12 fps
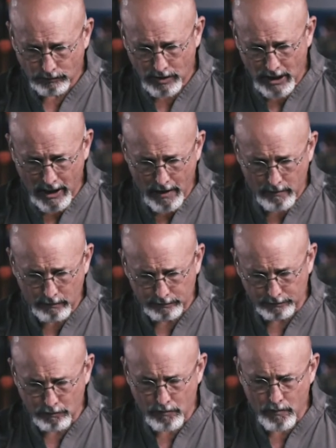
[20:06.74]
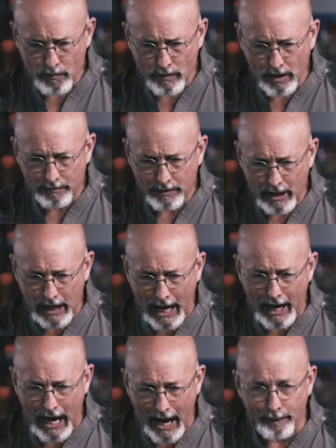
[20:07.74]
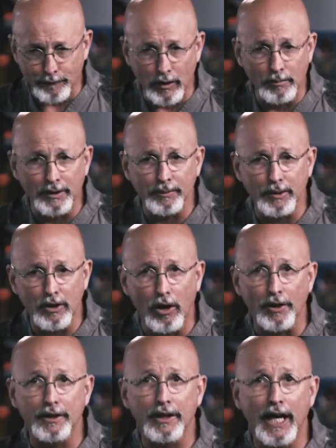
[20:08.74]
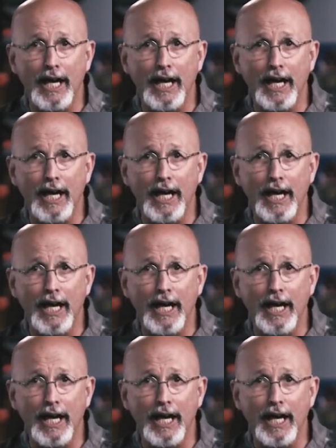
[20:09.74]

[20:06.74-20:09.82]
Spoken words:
that I firmly regarded